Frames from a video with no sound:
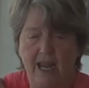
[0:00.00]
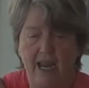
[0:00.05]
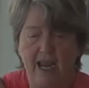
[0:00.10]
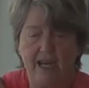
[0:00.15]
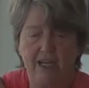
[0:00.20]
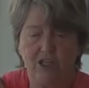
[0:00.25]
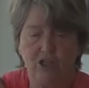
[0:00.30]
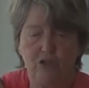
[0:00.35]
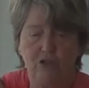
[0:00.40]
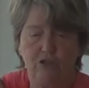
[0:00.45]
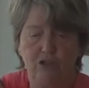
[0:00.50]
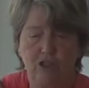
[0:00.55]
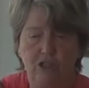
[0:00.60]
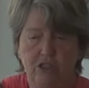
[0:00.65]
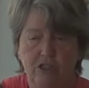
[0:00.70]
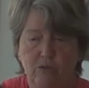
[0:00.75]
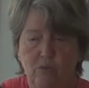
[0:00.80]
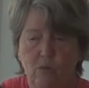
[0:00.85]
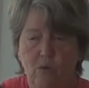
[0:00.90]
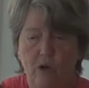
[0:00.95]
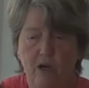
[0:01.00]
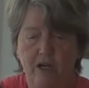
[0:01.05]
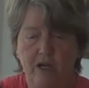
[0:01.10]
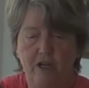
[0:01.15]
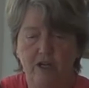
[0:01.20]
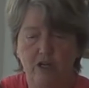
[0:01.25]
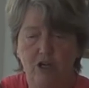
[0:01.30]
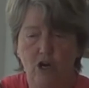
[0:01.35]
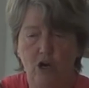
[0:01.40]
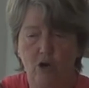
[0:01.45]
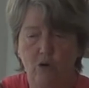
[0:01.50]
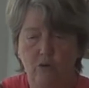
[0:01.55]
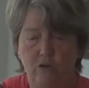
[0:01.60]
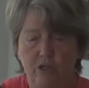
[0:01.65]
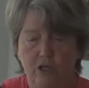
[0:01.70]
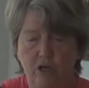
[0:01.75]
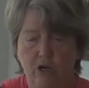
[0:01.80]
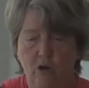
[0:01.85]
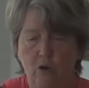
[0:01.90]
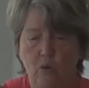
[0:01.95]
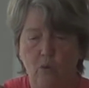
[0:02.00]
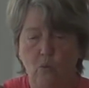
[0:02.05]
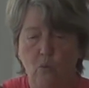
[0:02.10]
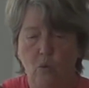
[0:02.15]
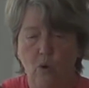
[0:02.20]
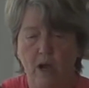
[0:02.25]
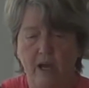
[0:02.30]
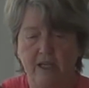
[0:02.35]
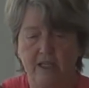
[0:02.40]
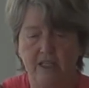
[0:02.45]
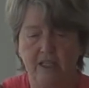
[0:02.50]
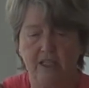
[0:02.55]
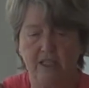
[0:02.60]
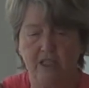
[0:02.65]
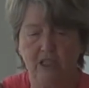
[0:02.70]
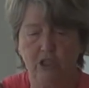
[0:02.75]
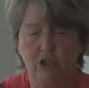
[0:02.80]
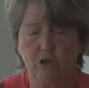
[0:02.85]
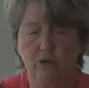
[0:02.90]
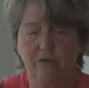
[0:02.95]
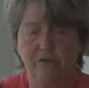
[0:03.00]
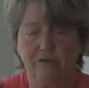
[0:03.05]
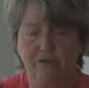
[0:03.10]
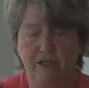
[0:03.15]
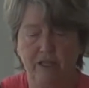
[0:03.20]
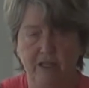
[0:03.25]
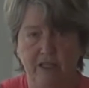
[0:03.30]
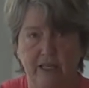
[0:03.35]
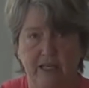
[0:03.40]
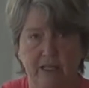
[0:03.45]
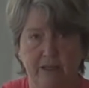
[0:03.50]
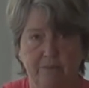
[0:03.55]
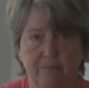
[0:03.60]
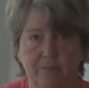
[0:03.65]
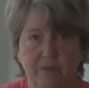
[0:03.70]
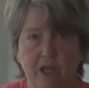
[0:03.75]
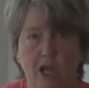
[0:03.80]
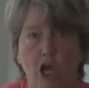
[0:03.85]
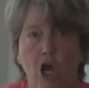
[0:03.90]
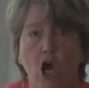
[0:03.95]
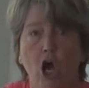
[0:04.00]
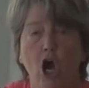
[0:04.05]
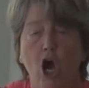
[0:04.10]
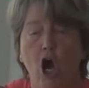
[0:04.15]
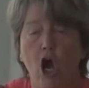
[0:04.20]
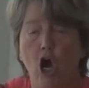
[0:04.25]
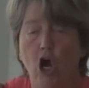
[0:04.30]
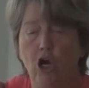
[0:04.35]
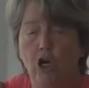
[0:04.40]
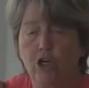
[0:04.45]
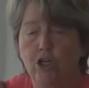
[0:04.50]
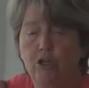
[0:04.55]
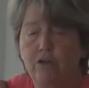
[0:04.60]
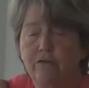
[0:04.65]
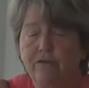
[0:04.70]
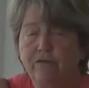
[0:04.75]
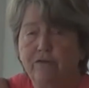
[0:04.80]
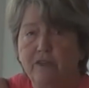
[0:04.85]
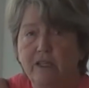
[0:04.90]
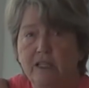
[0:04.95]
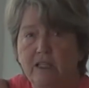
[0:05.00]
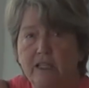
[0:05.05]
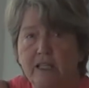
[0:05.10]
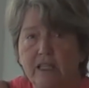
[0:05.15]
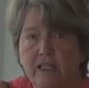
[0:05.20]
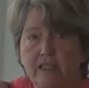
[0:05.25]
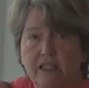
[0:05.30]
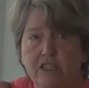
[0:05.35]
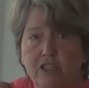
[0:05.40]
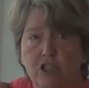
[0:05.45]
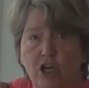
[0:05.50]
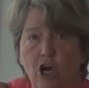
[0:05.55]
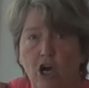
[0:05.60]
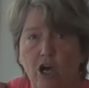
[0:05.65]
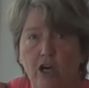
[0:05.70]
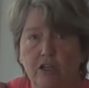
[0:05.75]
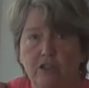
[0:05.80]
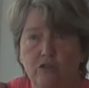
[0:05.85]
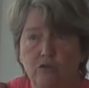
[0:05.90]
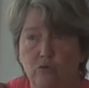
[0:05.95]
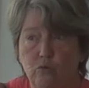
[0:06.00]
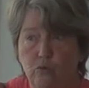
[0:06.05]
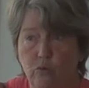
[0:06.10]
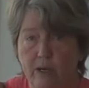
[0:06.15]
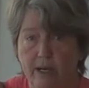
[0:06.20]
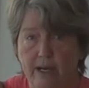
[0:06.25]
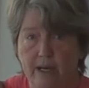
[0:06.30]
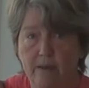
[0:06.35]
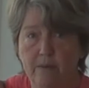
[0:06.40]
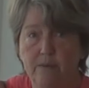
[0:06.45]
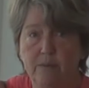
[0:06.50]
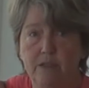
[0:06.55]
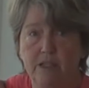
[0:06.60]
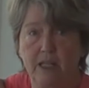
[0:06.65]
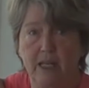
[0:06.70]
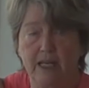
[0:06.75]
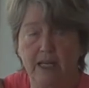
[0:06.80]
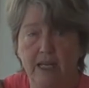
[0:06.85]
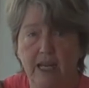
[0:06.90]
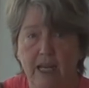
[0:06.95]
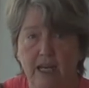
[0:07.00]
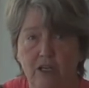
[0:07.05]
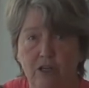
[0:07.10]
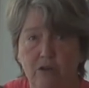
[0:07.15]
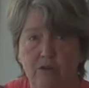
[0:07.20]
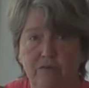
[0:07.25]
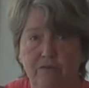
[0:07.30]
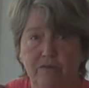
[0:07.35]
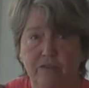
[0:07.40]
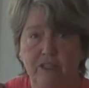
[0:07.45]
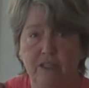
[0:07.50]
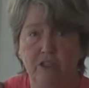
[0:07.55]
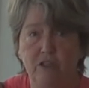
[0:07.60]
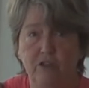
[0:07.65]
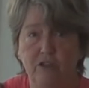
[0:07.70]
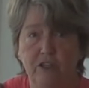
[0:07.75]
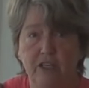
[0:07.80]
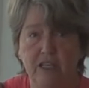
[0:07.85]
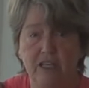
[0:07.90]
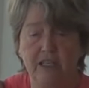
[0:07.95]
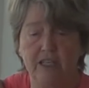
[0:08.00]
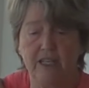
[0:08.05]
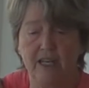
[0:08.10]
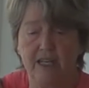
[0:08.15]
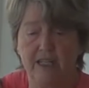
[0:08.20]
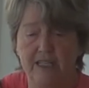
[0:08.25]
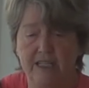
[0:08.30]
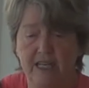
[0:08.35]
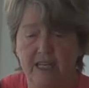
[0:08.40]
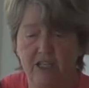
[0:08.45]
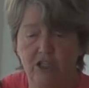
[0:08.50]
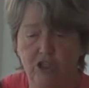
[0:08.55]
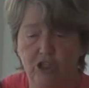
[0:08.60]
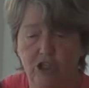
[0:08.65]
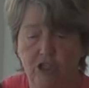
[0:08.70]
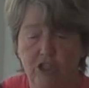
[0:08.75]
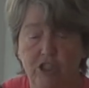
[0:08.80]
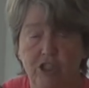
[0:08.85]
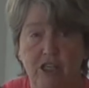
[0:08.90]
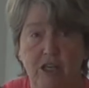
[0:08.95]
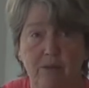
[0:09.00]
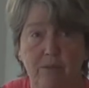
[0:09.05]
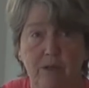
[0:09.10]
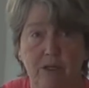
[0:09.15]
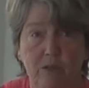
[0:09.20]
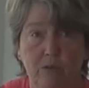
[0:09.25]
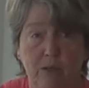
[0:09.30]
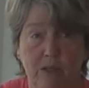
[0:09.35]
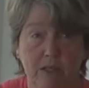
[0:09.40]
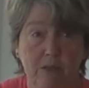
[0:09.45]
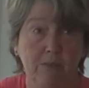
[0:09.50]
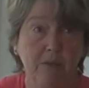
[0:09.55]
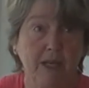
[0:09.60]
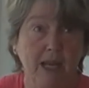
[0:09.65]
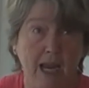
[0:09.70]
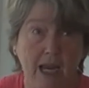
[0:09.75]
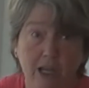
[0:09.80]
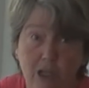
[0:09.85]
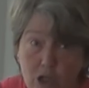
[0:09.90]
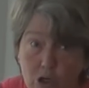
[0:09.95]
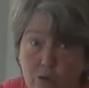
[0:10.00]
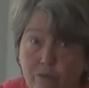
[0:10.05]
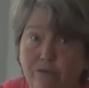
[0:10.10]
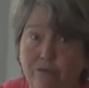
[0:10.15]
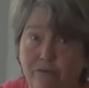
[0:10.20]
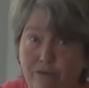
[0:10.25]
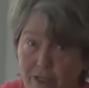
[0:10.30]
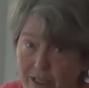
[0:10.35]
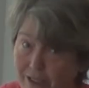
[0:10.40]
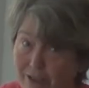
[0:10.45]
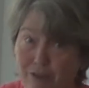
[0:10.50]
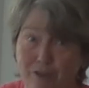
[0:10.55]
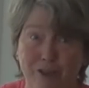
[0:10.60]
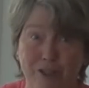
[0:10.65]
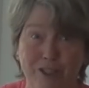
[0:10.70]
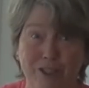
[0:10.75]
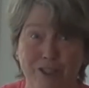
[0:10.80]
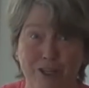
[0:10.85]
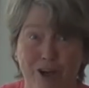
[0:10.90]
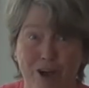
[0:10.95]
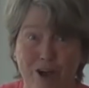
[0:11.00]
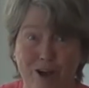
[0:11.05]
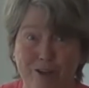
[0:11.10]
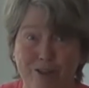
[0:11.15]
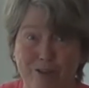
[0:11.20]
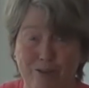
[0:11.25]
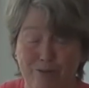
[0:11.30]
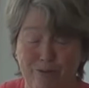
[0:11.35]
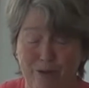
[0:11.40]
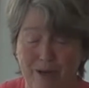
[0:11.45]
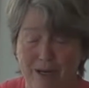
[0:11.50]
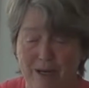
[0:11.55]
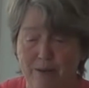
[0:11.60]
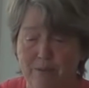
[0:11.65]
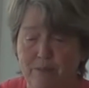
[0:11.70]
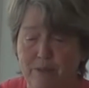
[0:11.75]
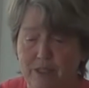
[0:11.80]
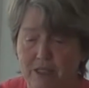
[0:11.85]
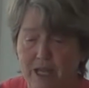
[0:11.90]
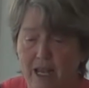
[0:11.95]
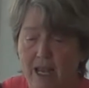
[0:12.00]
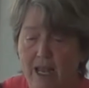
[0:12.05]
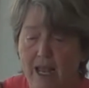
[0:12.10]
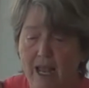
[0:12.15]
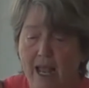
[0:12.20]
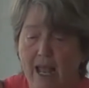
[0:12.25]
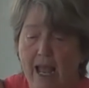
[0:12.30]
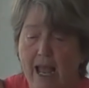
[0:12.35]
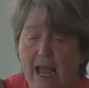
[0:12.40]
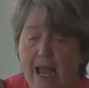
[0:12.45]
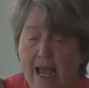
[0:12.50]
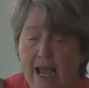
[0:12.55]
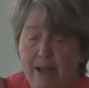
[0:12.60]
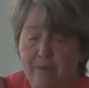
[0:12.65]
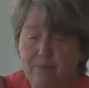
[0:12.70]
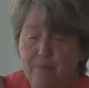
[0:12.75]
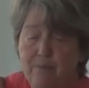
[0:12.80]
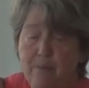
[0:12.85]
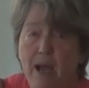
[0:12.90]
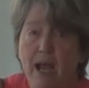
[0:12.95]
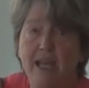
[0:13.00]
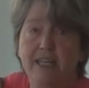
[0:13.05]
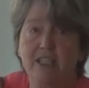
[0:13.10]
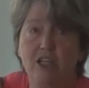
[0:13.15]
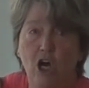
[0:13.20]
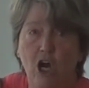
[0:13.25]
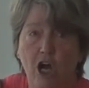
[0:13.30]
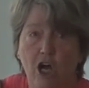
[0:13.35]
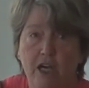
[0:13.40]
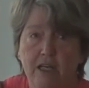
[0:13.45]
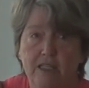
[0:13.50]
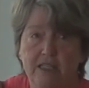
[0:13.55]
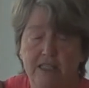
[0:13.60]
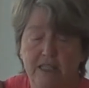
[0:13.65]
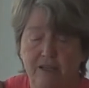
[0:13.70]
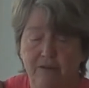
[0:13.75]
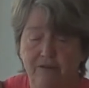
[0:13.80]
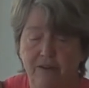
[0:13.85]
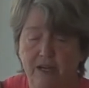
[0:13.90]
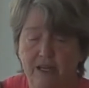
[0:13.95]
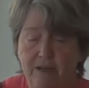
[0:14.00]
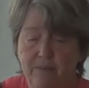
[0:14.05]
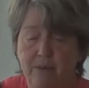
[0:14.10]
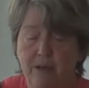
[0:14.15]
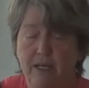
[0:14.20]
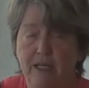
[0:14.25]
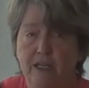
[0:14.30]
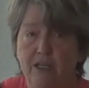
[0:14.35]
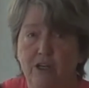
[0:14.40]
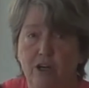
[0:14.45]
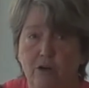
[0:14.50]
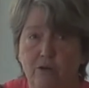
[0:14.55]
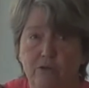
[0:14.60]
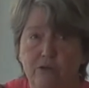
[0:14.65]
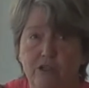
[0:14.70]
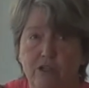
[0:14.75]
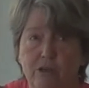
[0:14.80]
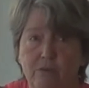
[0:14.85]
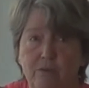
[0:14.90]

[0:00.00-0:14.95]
And you just want to note what you're feeling. Are you feeling the dog's ribs? Like, can you feel the indentations in between them? Can you feel the dog's ribs? My dogs, if anybody knows